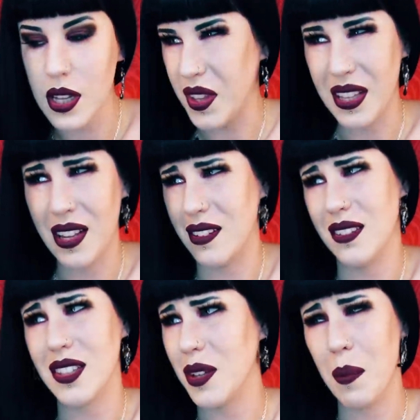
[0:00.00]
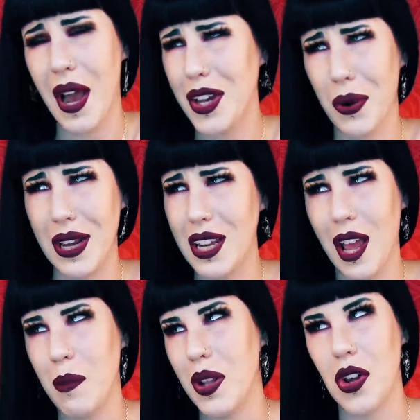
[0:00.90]
And then the migraine
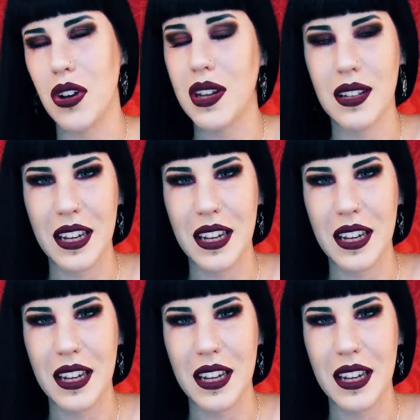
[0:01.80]
came along and,